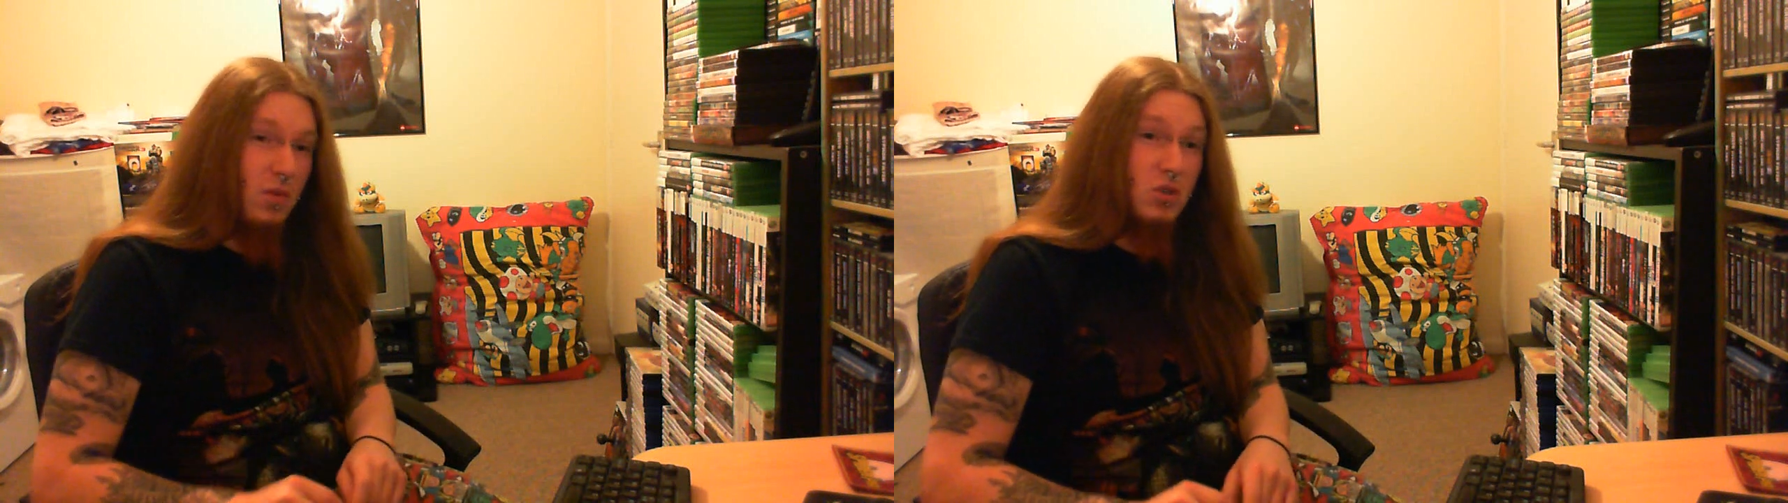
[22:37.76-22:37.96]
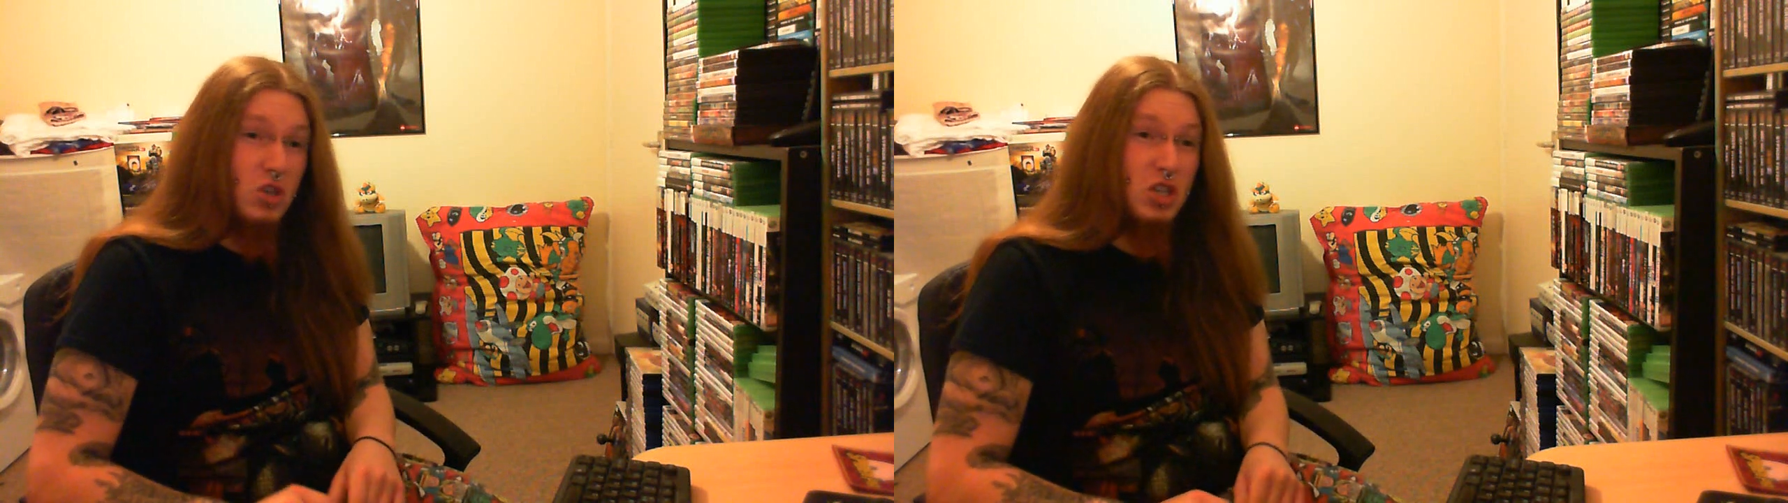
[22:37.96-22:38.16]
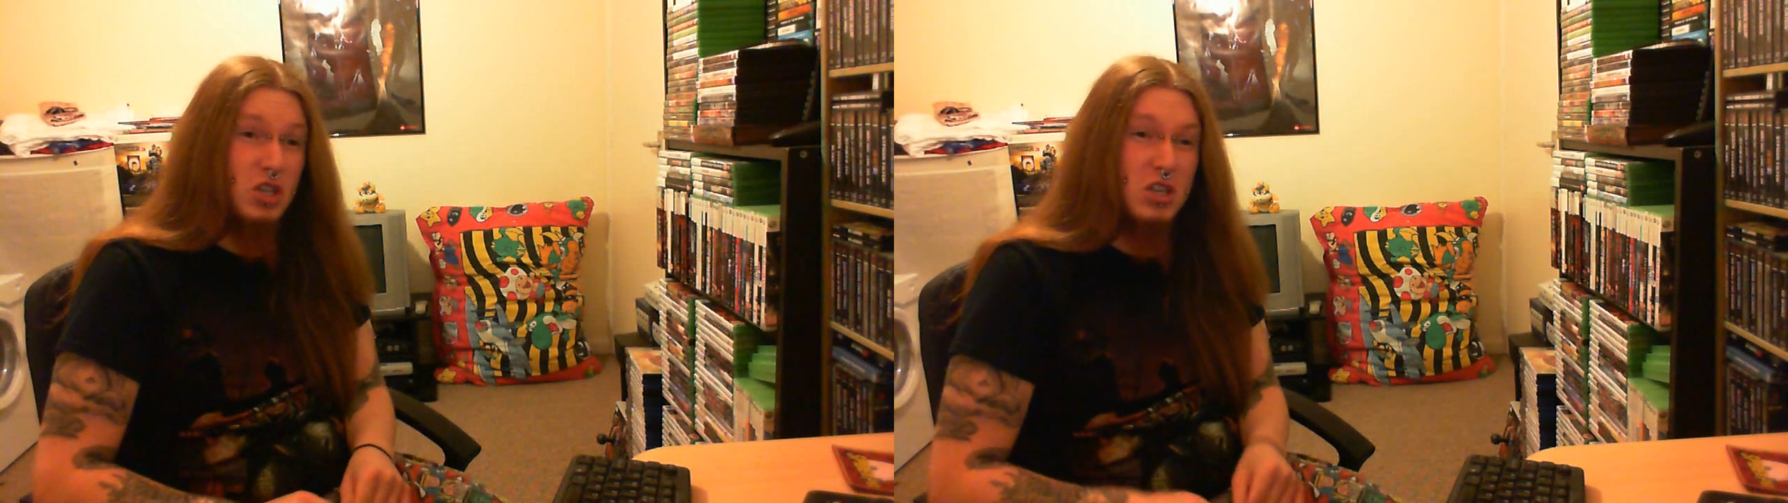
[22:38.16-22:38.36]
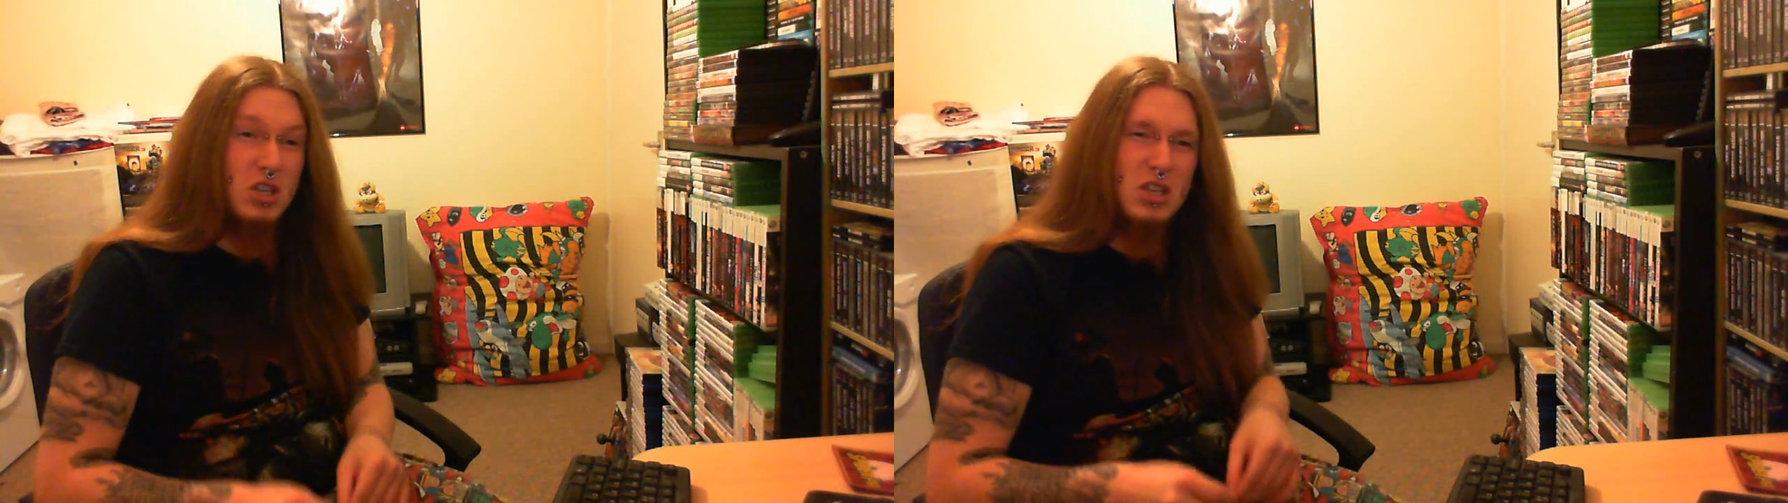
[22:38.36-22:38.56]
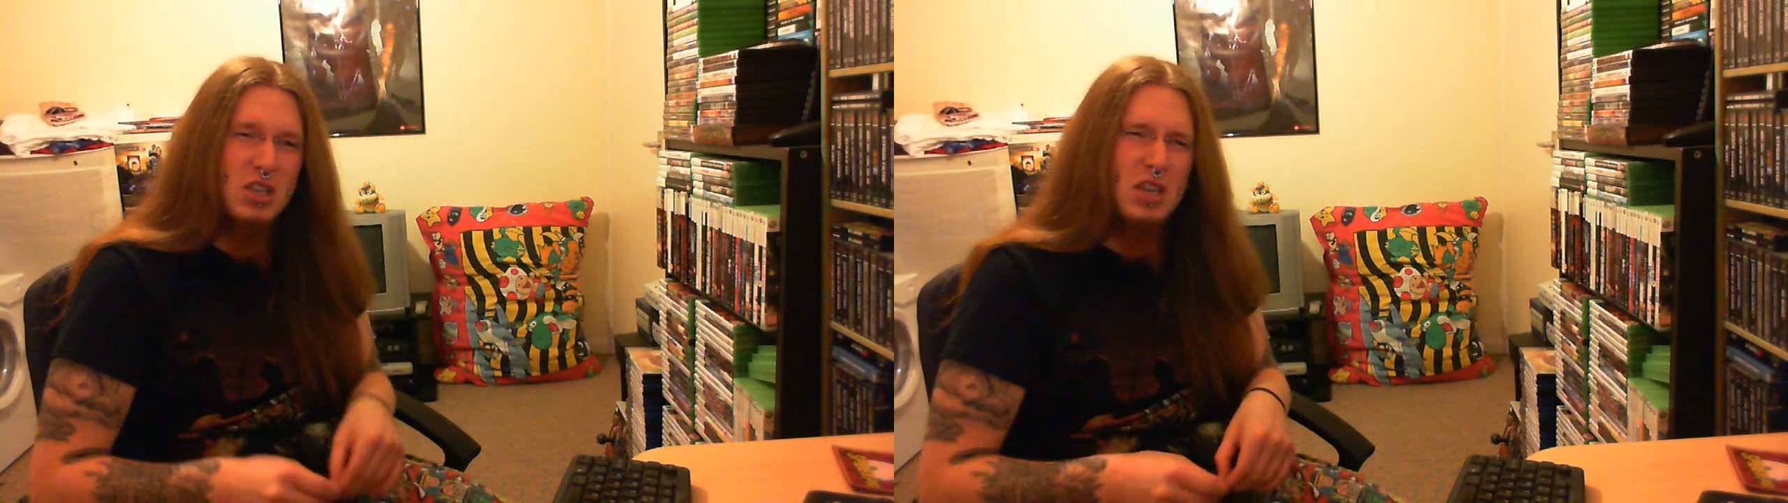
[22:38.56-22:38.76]
Just
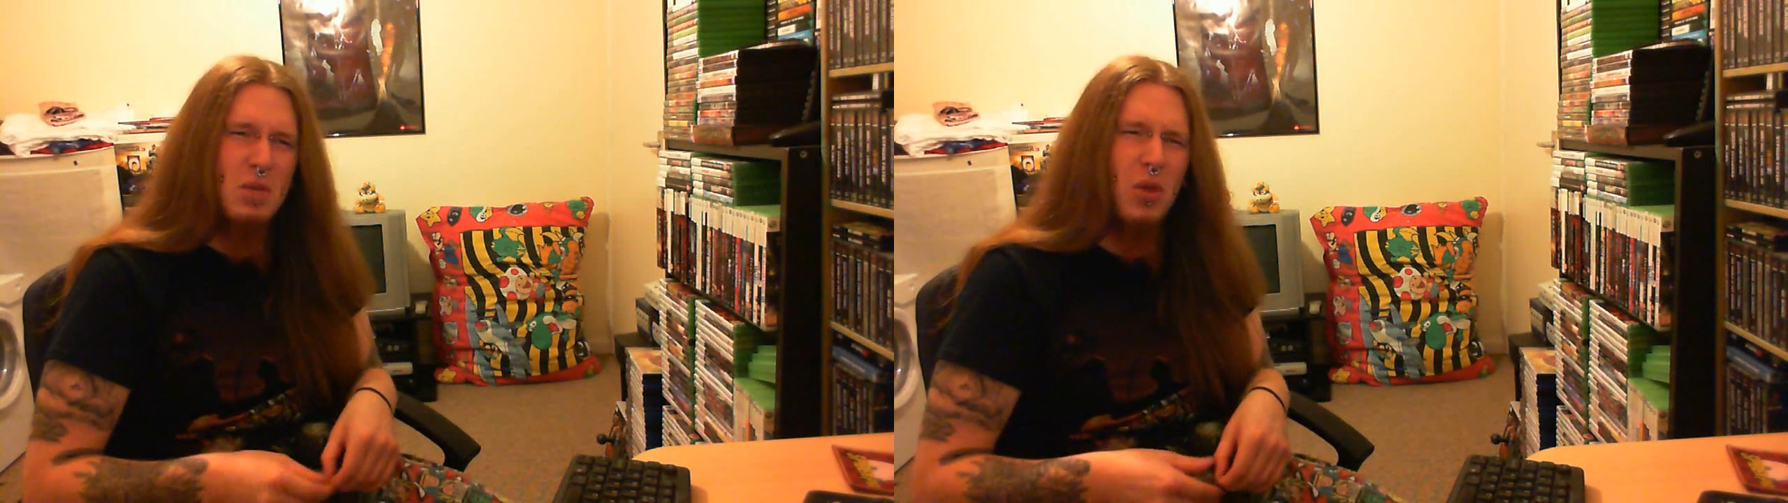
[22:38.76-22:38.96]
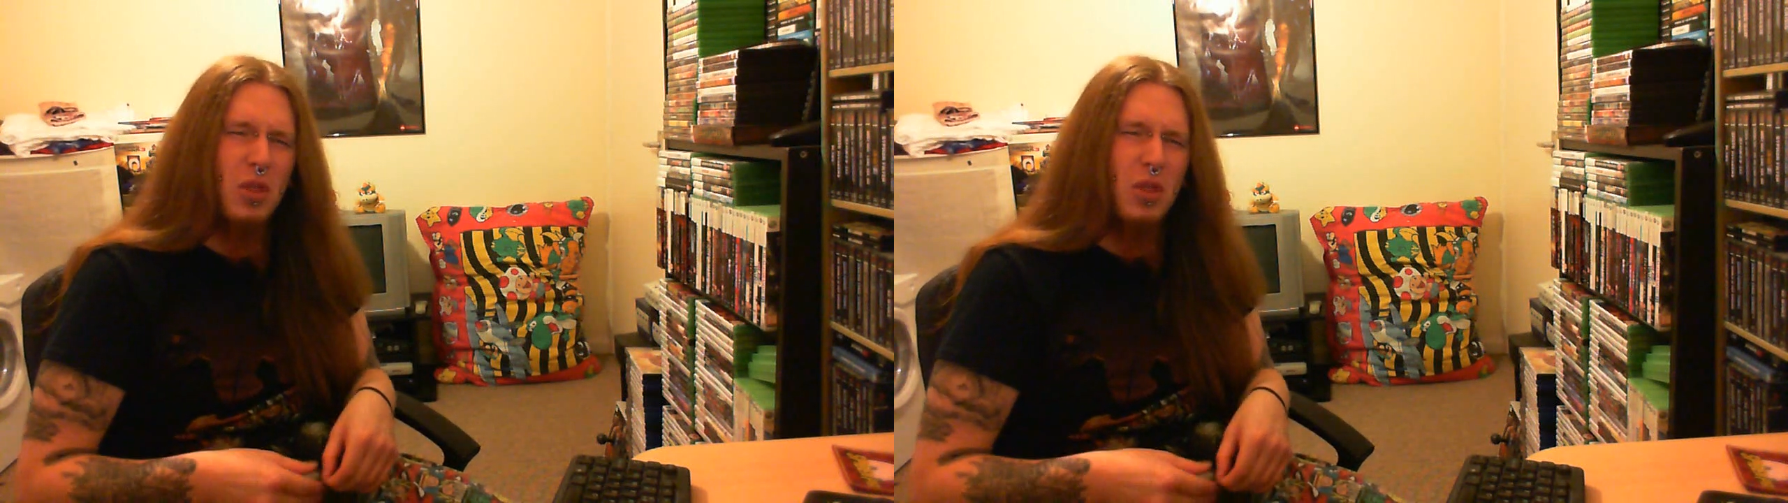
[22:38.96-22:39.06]
to see what